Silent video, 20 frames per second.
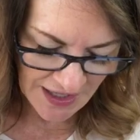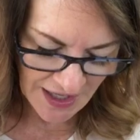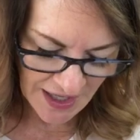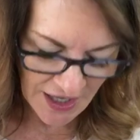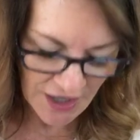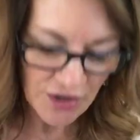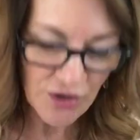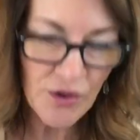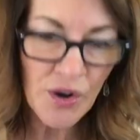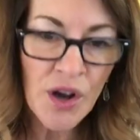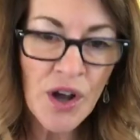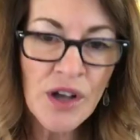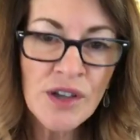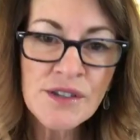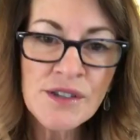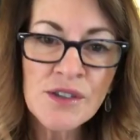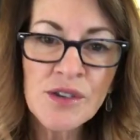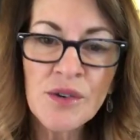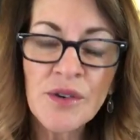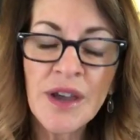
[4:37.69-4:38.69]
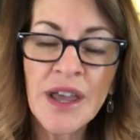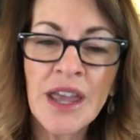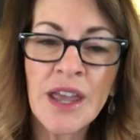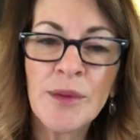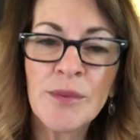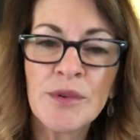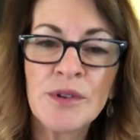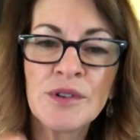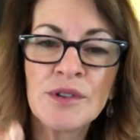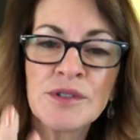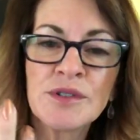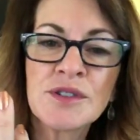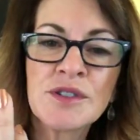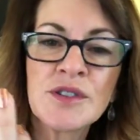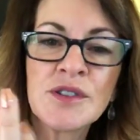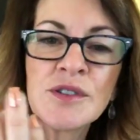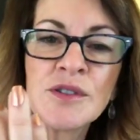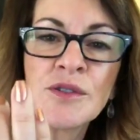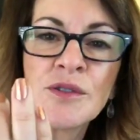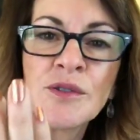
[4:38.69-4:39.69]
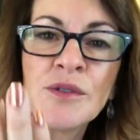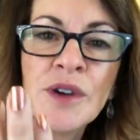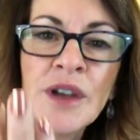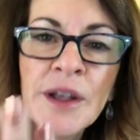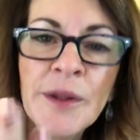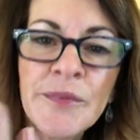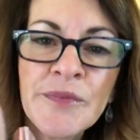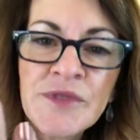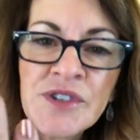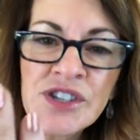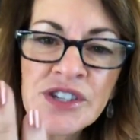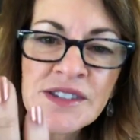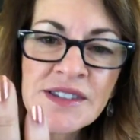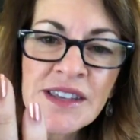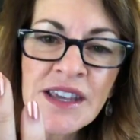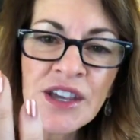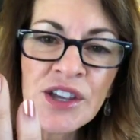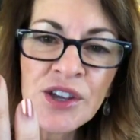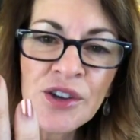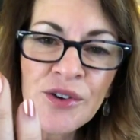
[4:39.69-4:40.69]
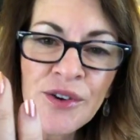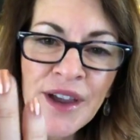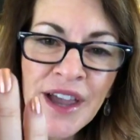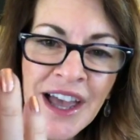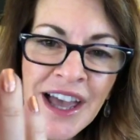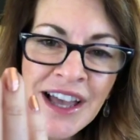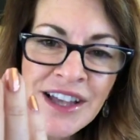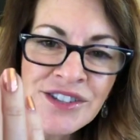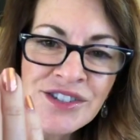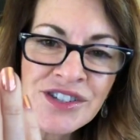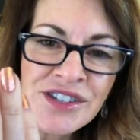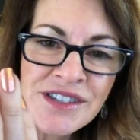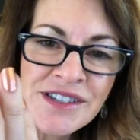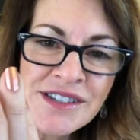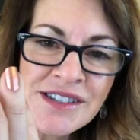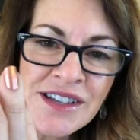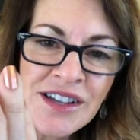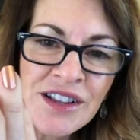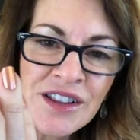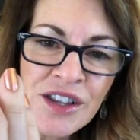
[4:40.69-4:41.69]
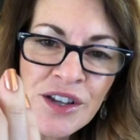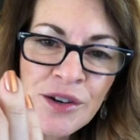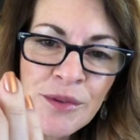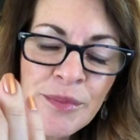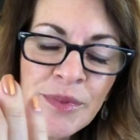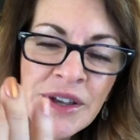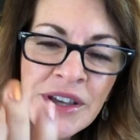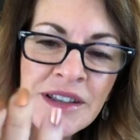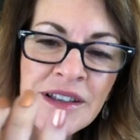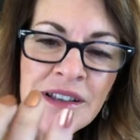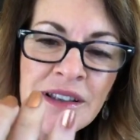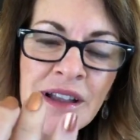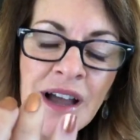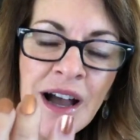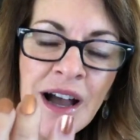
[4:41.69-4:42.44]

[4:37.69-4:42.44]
and you're also able to just get your edges a little bit